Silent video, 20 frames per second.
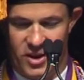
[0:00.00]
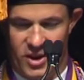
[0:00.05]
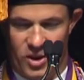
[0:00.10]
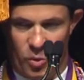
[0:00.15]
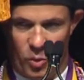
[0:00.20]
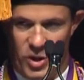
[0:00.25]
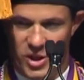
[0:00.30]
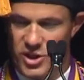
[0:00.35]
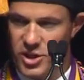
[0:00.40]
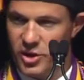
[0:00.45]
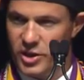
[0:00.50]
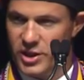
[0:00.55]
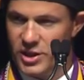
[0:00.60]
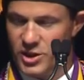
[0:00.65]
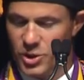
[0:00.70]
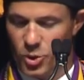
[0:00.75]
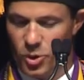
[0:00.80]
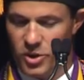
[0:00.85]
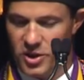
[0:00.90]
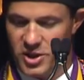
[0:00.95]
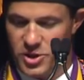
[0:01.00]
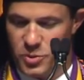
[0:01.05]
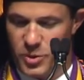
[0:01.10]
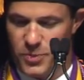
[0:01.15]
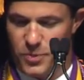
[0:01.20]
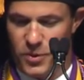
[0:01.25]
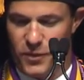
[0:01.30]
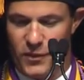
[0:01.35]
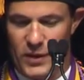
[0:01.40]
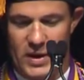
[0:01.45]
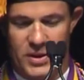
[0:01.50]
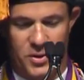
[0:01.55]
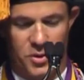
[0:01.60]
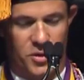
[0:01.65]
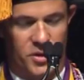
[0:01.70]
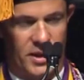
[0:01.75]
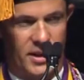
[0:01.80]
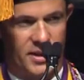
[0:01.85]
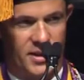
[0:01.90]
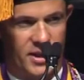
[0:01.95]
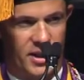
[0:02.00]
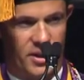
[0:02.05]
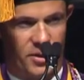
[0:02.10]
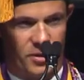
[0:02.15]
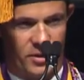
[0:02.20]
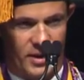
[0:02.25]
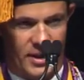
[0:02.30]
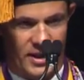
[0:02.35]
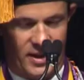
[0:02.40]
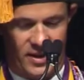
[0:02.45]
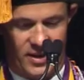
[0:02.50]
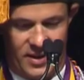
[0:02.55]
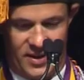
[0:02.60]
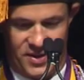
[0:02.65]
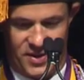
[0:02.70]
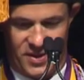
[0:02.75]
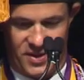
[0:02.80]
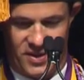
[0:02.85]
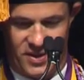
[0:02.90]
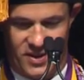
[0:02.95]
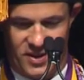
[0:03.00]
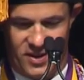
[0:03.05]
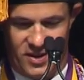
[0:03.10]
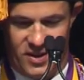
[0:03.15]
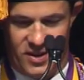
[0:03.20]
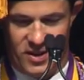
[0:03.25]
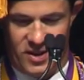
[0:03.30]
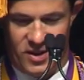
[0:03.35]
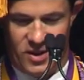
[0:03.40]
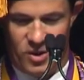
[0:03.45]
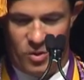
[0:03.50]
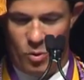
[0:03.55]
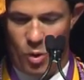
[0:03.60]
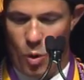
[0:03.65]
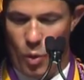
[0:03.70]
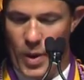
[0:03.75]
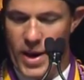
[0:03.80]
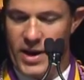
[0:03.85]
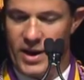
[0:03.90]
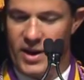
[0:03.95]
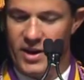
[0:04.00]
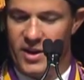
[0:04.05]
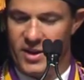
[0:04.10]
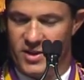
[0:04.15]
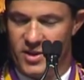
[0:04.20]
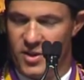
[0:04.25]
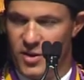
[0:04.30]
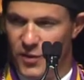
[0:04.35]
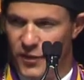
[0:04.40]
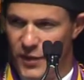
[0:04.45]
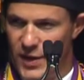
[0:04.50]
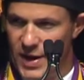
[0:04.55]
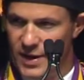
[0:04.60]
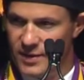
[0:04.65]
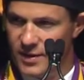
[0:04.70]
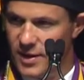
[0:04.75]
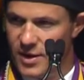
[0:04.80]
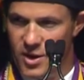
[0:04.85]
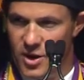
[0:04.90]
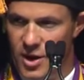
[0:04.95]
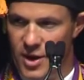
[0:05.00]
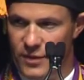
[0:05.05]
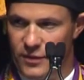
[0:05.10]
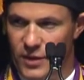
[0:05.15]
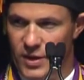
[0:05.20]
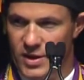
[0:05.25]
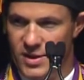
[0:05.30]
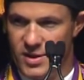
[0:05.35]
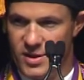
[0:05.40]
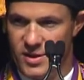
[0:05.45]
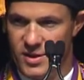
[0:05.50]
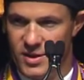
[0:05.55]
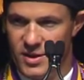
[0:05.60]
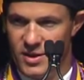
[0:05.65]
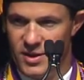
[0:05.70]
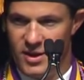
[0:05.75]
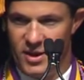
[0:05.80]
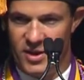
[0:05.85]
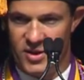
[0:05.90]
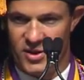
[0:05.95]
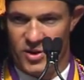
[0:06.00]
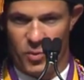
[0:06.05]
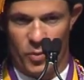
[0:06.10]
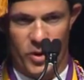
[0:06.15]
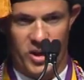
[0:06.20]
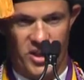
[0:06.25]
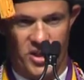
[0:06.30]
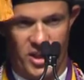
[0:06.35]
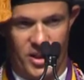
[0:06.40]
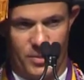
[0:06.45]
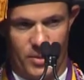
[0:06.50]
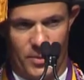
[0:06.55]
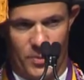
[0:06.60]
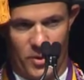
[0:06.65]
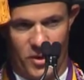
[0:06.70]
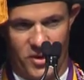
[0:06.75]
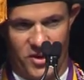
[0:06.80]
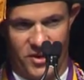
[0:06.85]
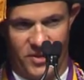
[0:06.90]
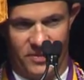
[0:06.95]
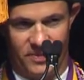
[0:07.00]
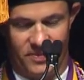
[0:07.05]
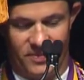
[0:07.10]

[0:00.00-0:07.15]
We studied torts with professors like Dean Hernandez, who awakened us to the fact that none of us is the reasonable person.